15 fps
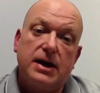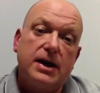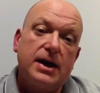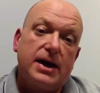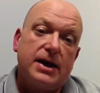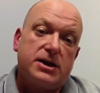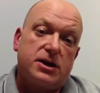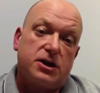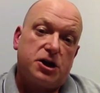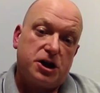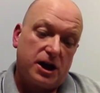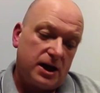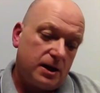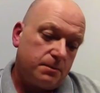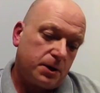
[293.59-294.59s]
It's a
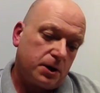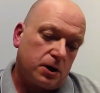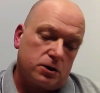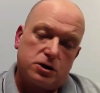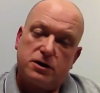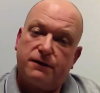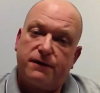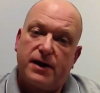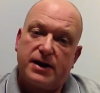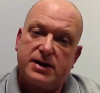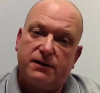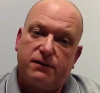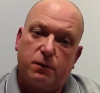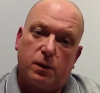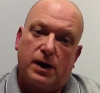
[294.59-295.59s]
cheap,
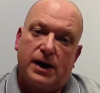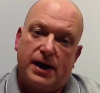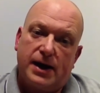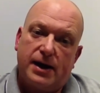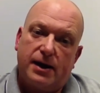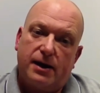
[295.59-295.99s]
cost-effective way